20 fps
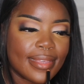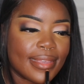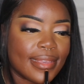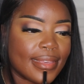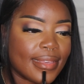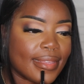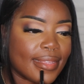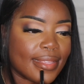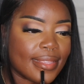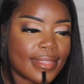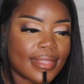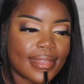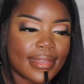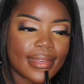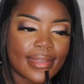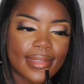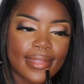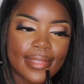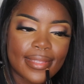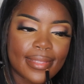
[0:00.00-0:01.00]
it
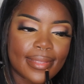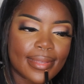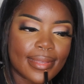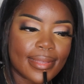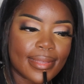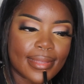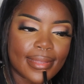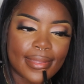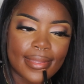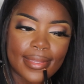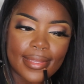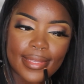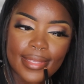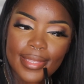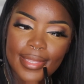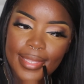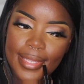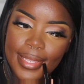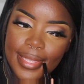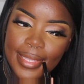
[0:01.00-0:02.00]
sucks
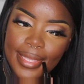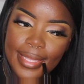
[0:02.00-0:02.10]
because